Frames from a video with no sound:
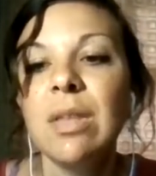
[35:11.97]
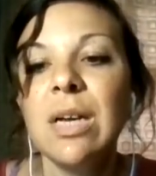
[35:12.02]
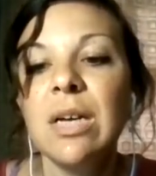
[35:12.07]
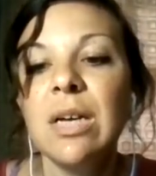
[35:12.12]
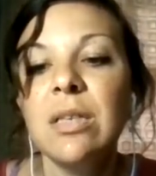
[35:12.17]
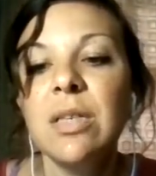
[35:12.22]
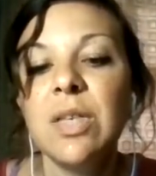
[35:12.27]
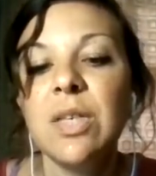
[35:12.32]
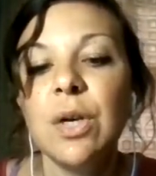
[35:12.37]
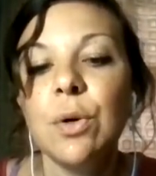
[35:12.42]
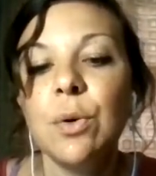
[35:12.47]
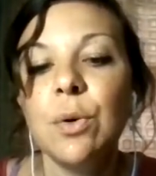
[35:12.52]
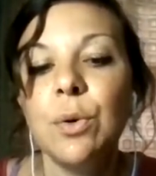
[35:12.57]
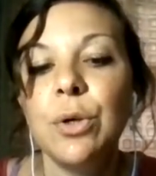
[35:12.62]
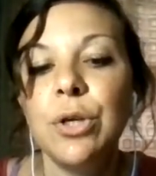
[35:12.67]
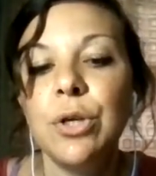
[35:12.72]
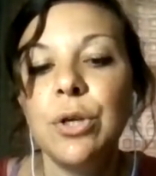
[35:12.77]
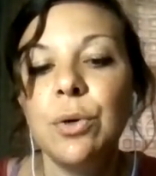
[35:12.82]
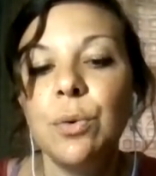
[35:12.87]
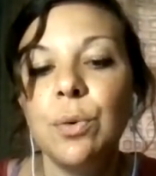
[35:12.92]
And so
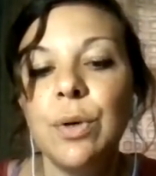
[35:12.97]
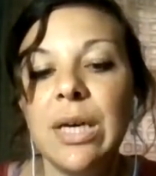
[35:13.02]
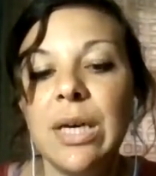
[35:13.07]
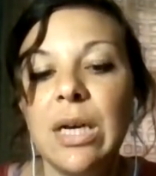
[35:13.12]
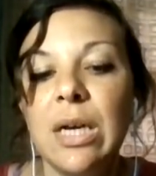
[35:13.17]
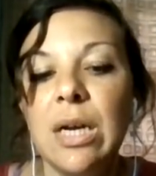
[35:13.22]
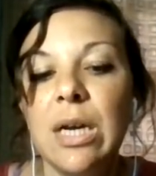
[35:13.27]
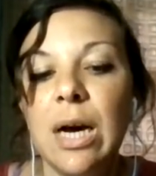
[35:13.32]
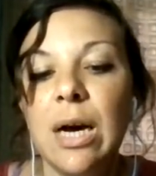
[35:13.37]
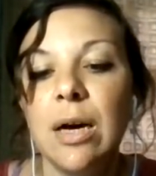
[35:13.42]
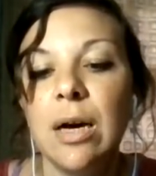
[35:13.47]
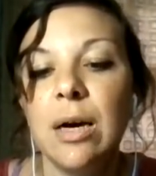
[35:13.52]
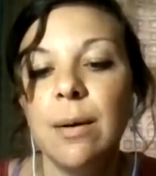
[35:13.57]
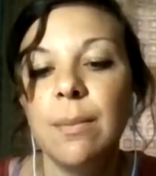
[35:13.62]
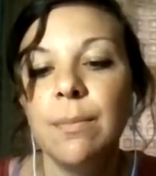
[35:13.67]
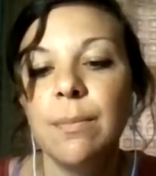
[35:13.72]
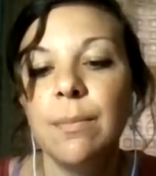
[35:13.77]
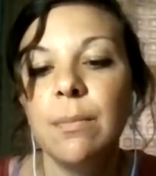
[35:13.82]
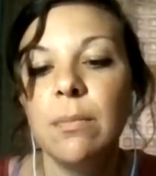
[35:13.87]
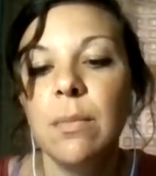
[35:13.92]
you can,